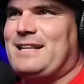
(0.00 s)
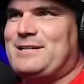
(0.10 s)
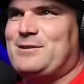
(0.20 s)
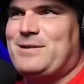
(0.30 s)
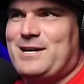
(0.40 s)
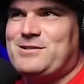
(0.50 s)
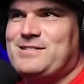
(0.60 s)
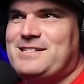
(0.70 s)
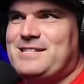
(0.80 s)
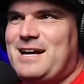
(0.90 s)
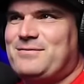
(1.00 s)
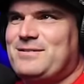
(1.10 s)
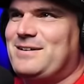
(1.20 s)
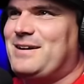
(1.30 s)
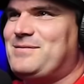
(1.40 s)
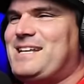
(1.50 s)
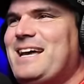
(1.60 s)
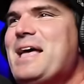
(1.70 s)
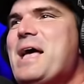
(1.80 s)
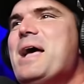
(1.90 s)
like donations and stuff. You know what I'm
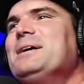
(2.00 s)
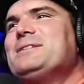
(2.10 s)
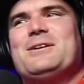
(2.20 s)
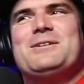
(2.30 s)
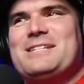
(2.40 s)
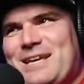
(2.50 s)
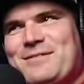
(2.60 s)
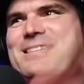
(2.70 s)
saying? So just give